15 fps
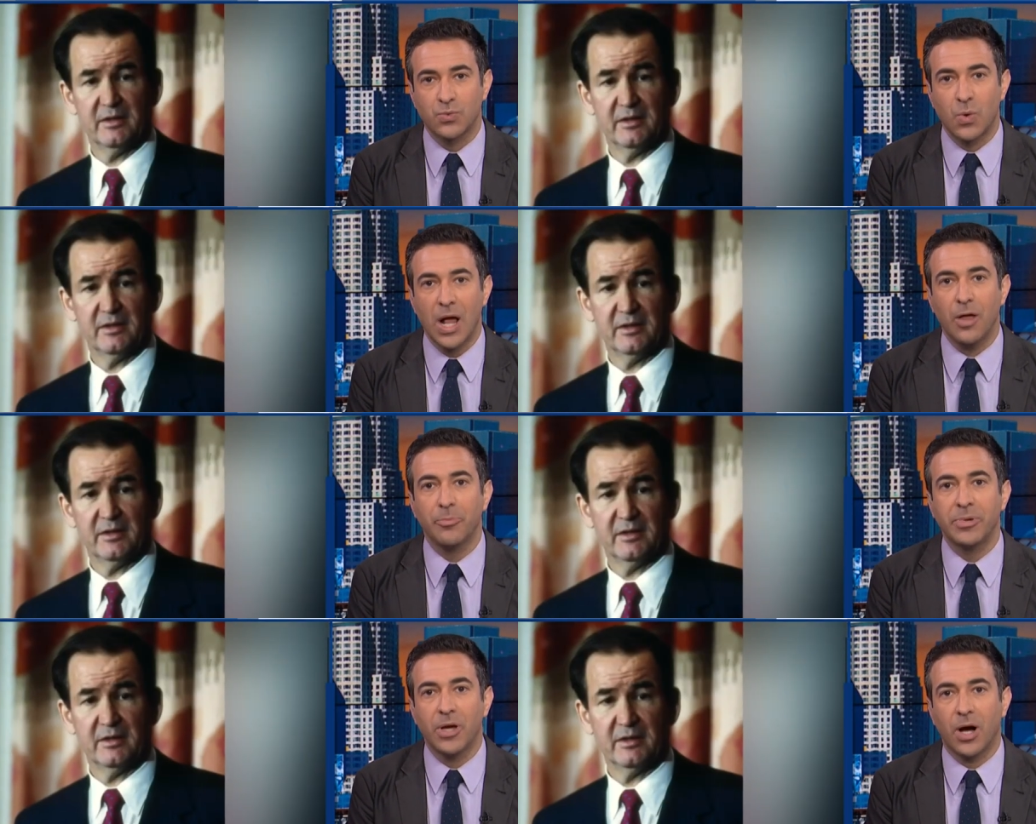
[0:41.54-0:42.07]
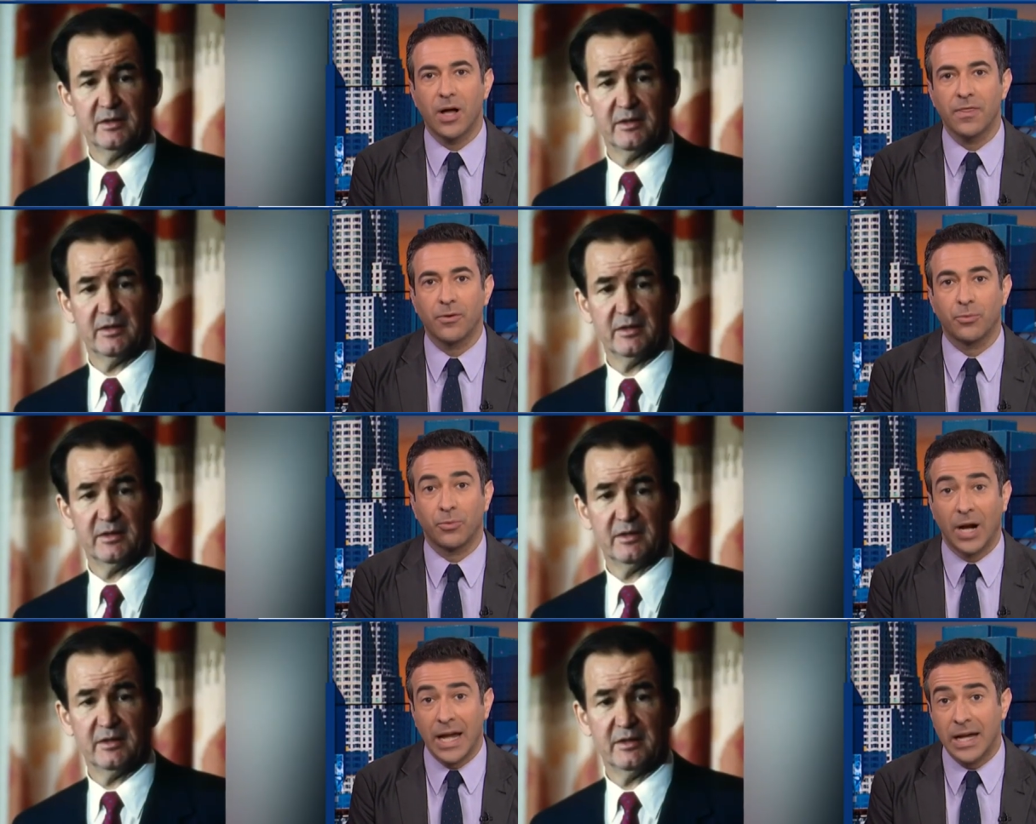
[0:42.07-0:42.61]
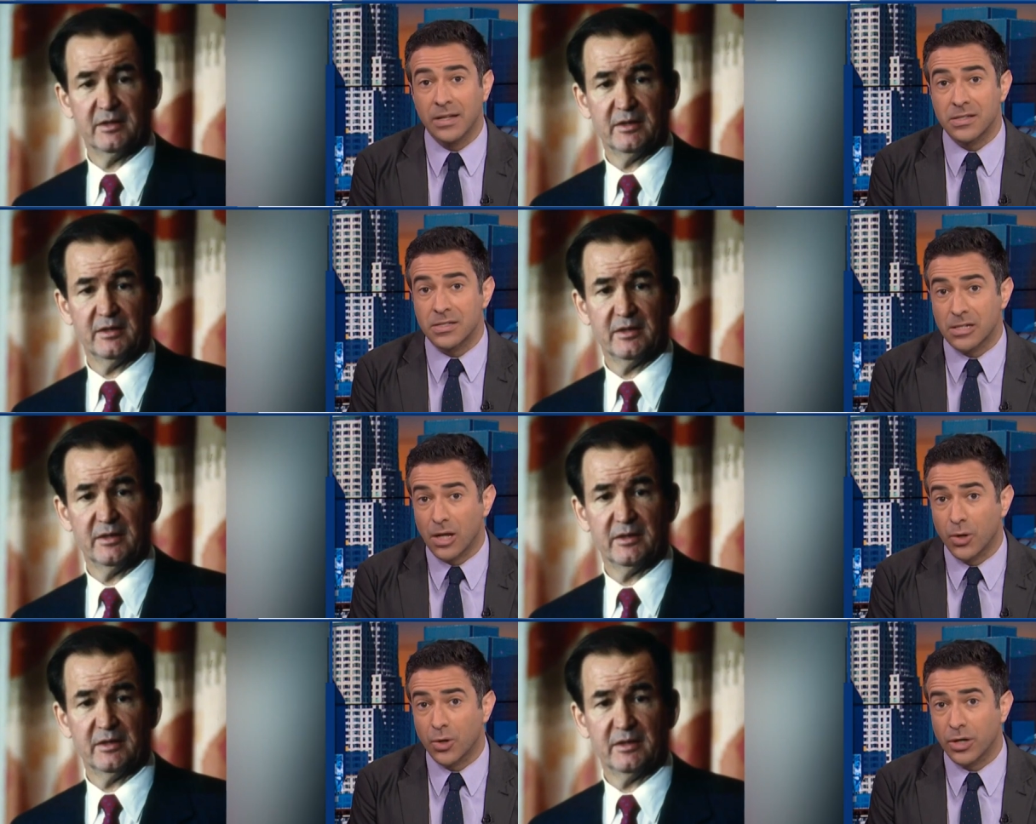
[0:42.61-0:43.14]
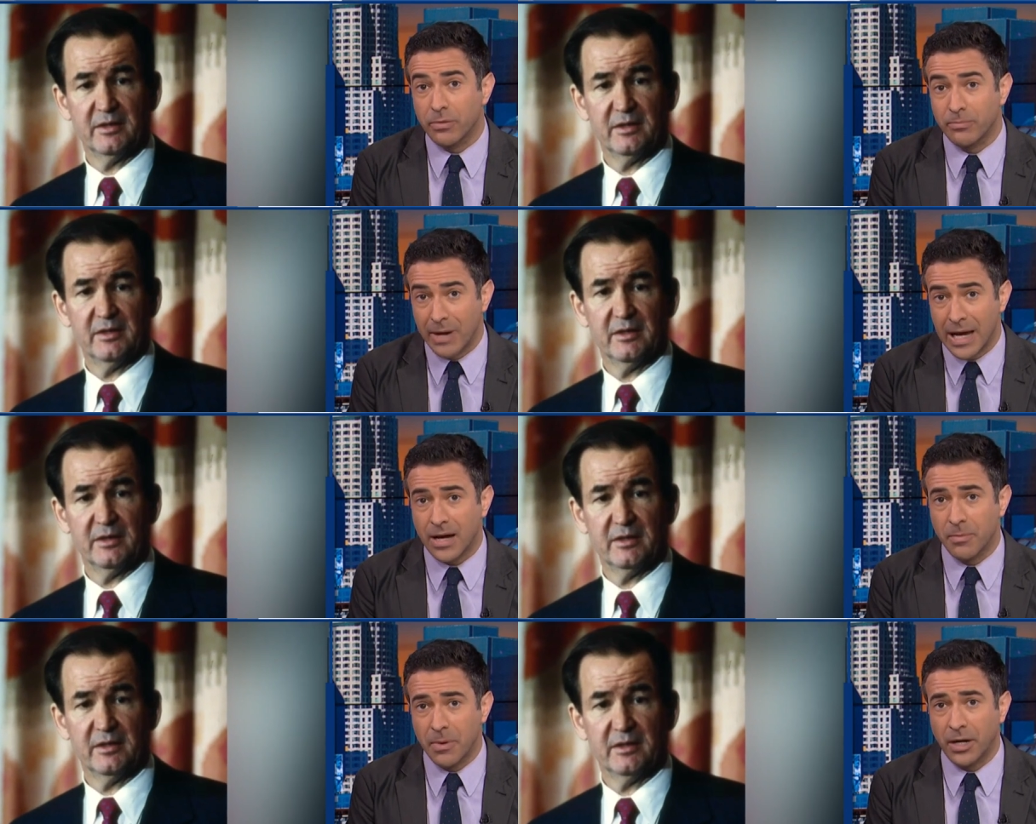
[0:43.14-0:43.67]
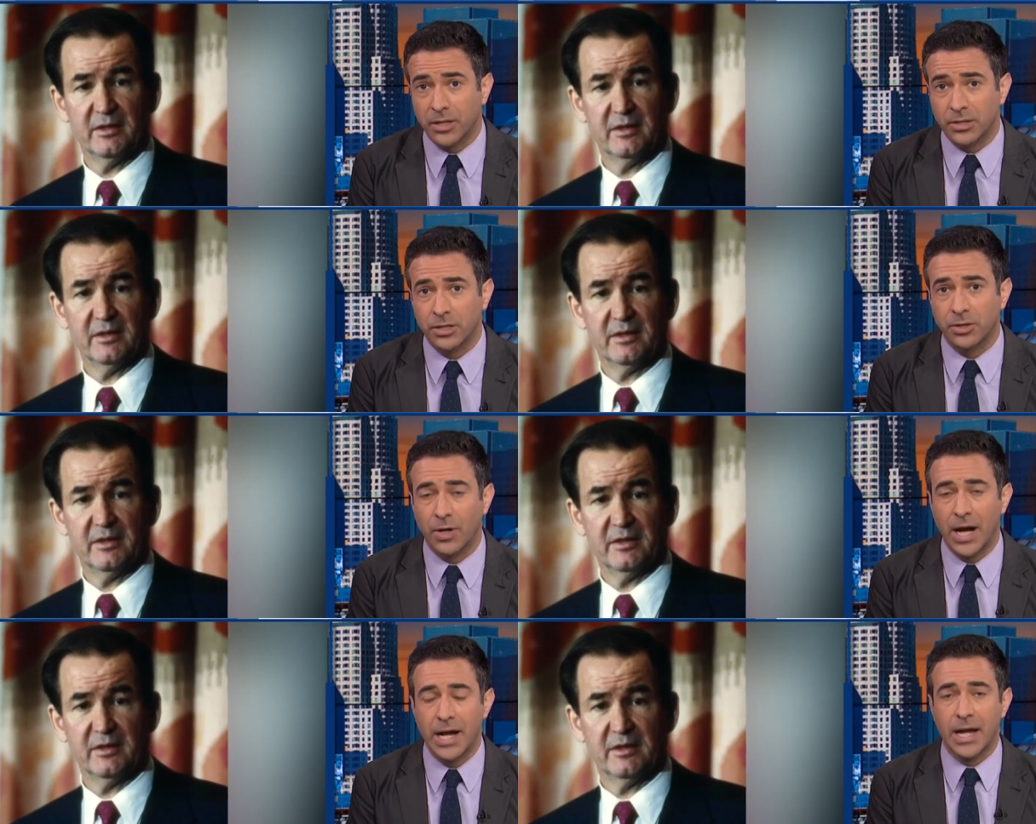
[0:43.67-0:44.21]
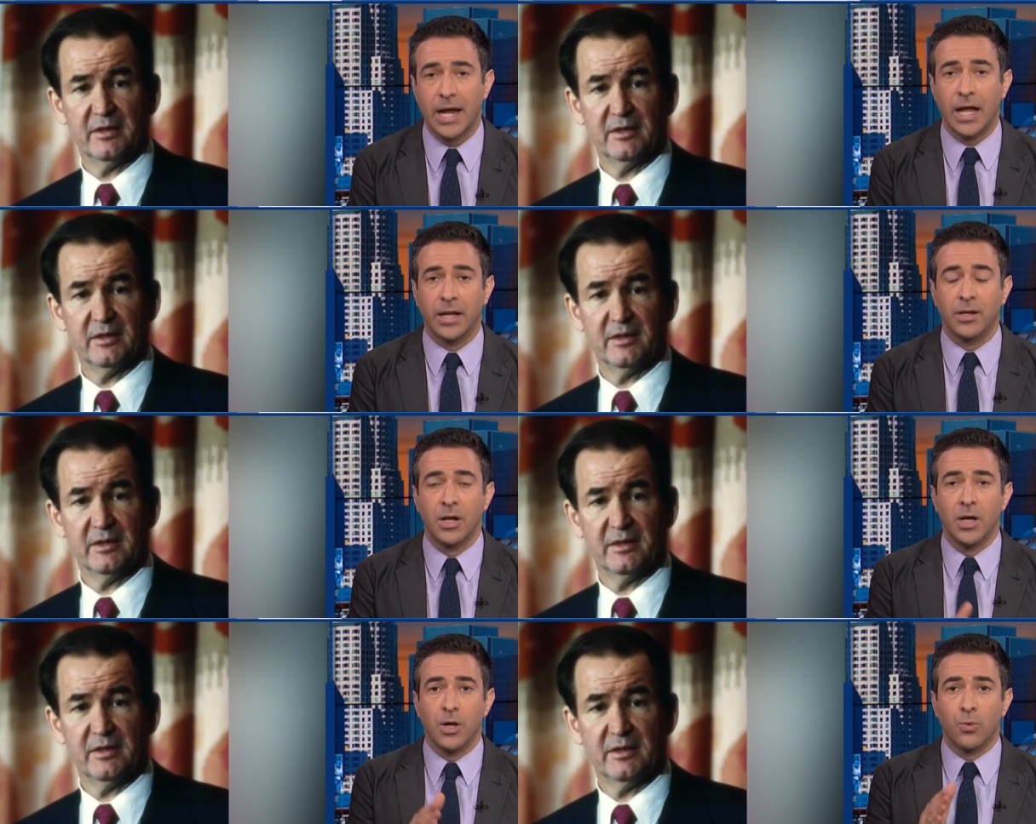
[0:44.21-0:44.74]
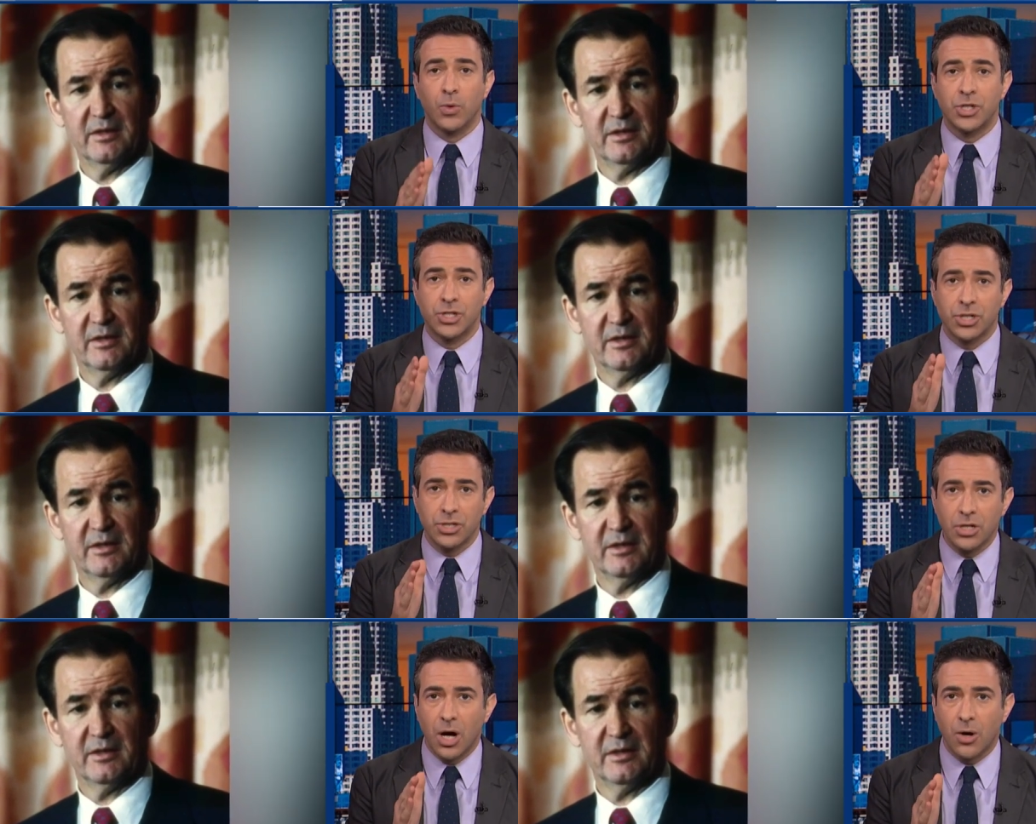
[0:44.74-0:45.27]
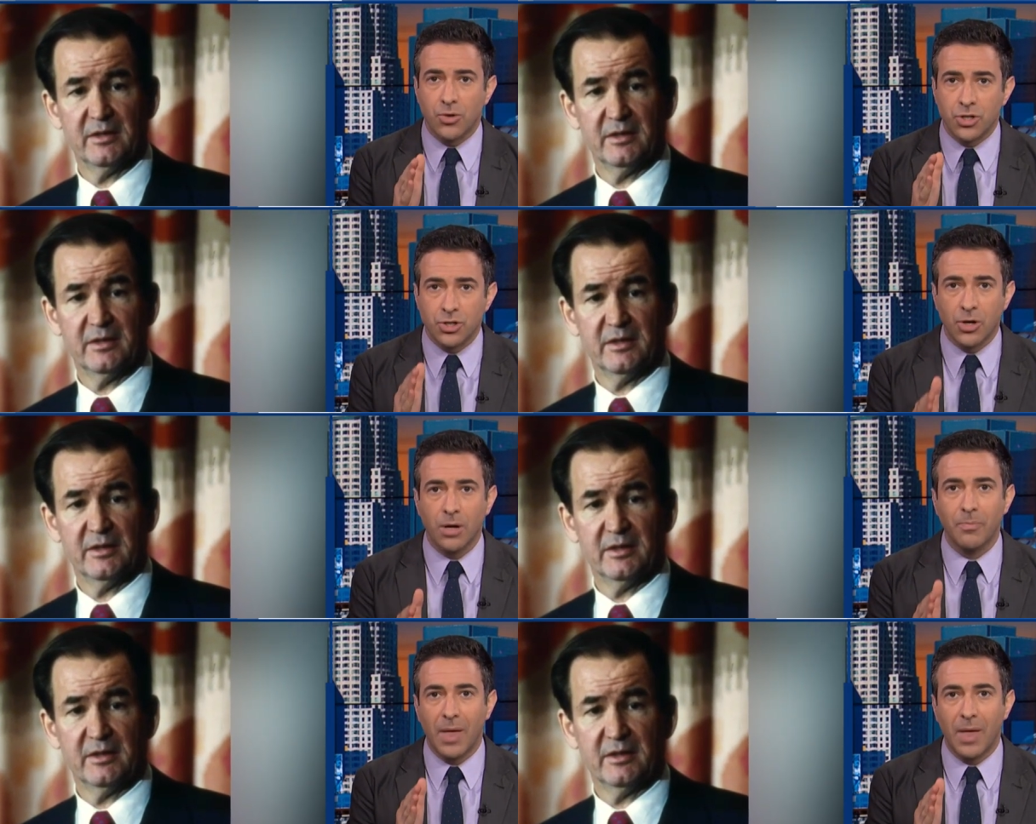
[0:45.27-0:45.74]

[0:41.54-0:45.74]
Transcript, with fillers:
Speaker 1: well beyond the Reagan slogan, Make America Great Again. We should note Trump